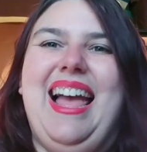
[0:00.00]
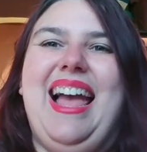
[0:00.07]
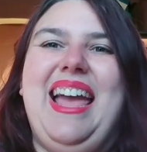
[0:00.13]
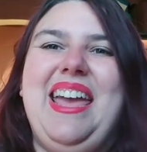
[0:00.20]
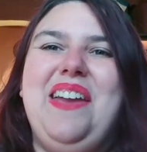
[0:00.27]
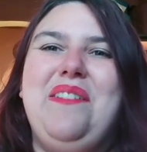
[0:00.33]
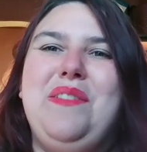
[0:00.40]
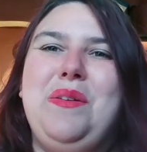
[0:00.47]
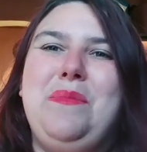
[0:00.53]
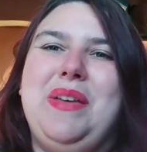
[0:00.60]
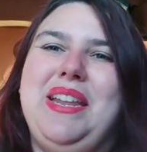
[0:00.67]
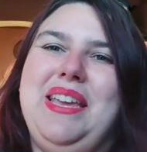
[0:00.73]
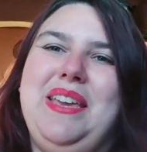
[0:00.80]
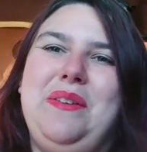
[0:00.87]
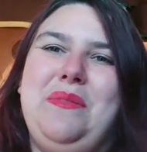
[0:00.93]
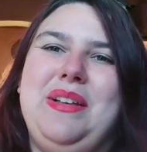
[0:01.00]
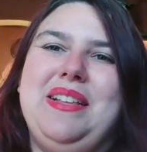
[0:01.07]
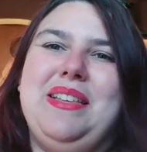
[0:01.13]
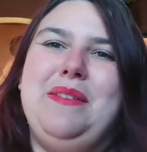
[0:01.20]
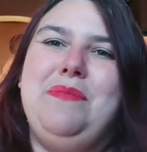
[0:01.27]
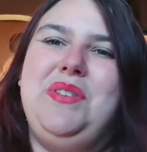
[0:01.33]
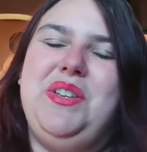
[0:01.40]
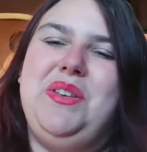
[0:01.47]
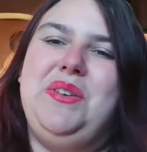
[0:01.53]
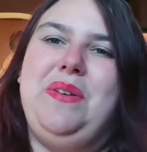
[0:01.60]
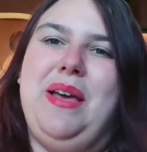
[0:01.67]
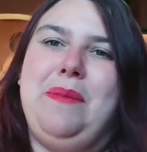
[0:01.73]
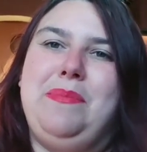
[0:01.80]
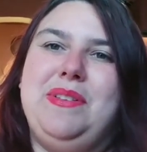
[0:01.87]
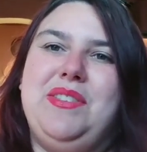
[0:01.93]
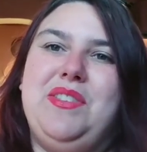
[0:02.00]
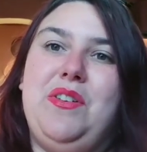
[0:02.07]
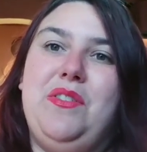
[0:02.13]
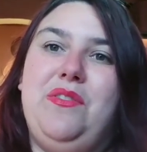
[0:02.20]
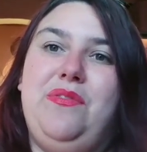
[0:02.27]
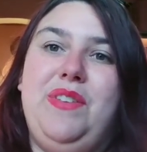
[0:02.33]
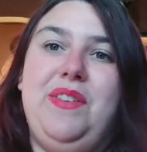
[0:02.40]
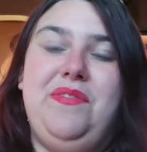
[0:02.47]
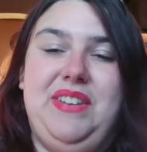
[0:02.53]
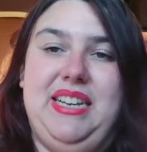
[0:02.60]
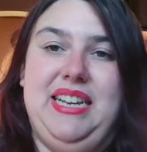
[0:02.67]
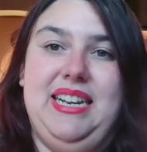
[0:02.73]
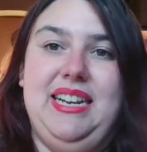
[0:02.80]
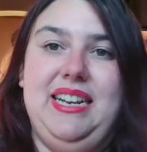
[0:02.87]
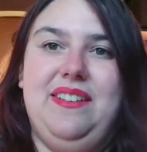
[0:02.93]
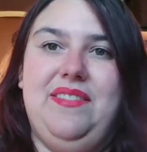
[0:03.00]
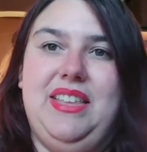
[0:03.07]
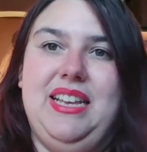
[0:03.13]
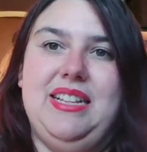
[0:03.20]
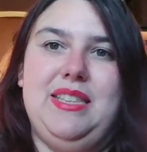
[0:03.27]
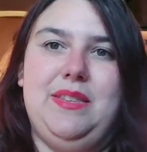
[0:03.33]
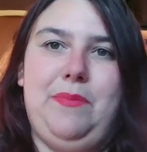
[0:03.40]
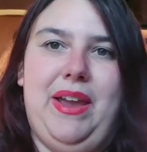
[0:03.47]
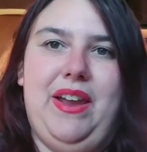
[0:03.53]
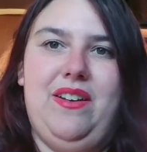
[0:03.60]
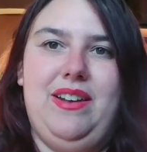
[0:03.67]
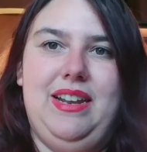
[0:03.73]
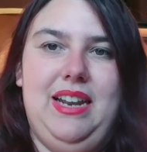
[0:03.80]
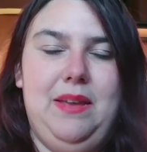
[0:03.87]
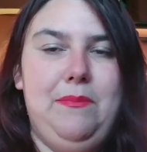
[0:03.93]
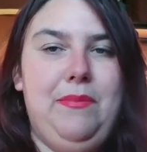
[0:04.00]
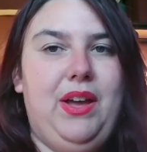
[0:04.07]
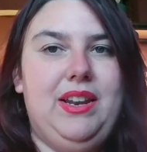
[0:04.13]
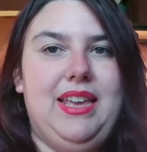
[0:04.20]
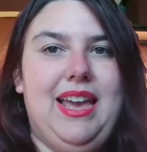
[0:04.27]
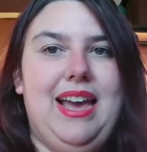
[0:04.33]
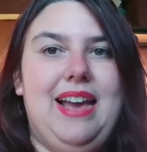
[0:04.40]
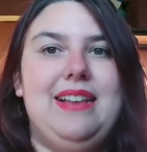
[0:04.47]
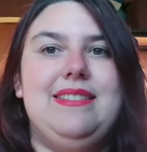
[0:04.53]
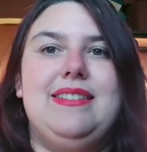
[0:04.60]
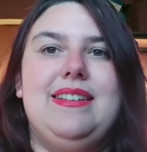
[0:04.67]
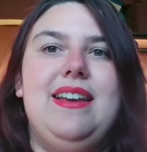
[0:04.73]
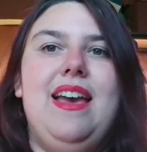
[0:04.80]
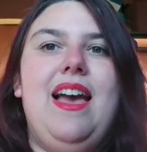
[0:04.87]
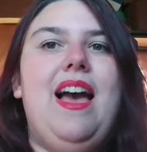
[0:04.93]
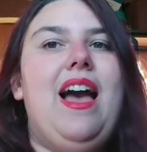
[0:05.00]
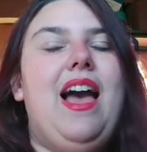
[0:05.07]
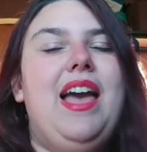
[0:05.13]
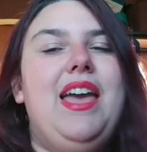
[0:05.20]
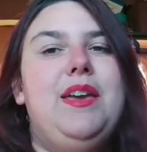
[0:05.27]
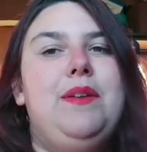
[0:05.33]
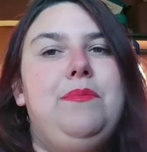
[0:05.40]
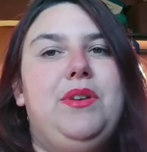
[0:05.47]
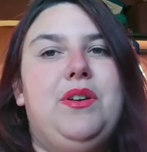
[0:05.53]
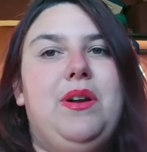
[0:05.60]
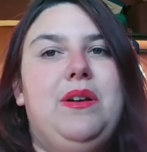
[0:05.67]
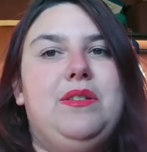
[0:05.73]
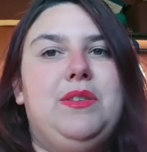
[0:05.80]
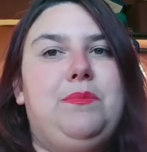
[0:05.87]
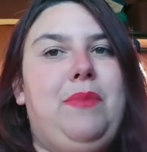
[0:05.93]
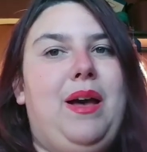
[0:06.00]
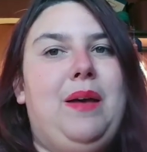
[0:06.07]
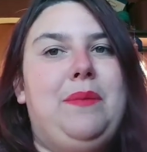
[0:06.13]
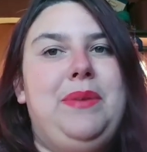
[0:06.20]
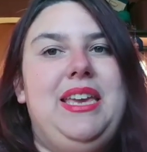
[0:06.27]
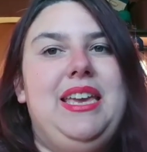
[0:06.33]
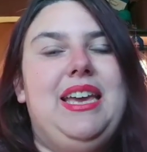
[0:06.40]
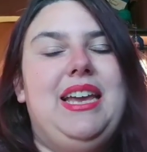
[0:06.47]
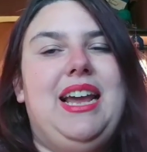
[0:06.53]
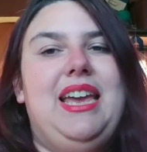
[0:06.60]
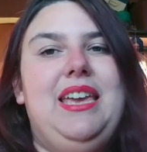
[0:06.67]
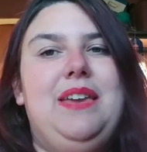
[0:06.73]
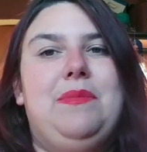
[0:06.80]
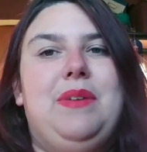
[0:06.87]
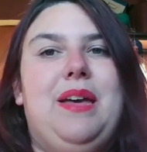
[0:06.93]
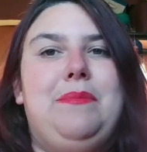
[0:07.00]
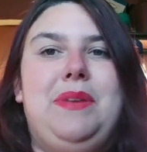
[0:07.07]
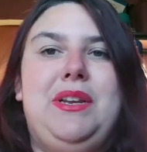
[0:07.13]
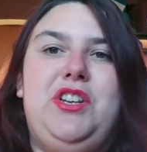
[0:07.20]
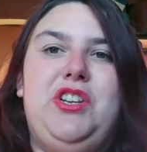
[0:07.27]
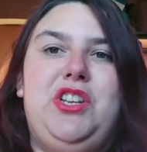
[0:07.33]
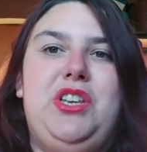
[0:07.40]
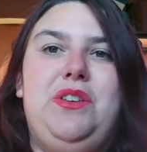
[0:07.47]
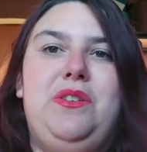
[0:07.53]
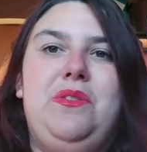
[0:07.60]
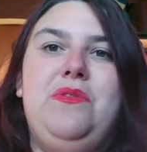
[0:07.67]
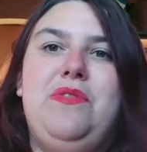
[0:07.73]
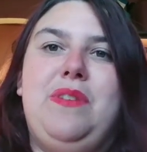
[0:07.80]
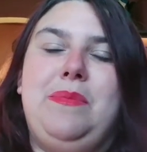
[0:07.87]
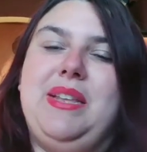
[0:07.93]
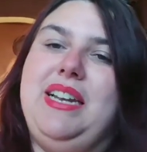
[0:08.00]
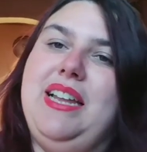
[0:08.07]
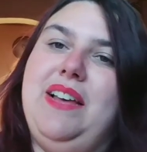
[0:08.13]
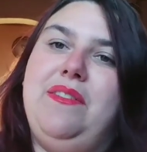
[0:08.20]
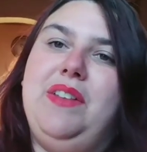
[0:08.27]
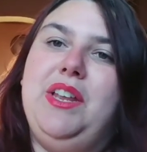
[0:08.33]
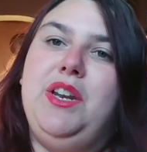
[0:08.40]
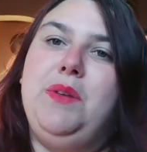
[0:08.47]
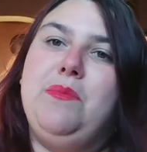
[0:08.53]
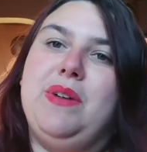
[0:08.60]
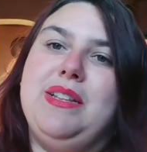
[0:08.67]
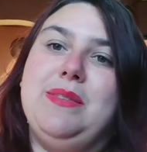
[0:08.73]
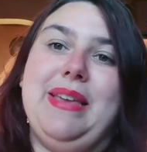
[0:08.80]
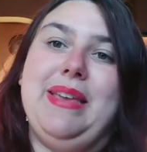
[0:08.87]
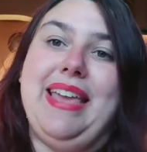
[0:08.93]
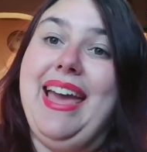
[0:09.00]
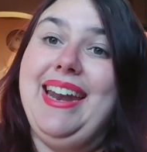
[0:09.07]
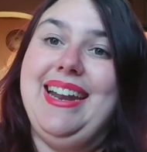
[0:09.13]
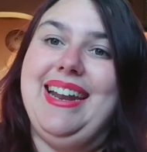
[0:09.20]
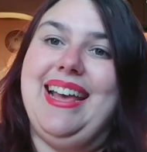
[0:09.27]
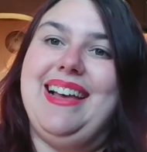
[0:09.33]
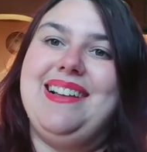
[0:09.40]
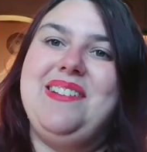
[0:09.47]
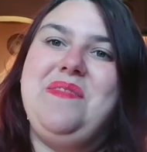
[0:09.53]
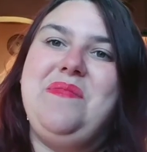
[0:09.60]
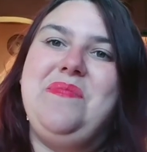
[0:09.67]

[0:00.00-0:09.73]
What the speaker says: Hey everybody, welcome to episode 15 of the Inspired Knitting Podcast. I am your host Bobby and I am coming to you from the lovely New Brunswick, Canada.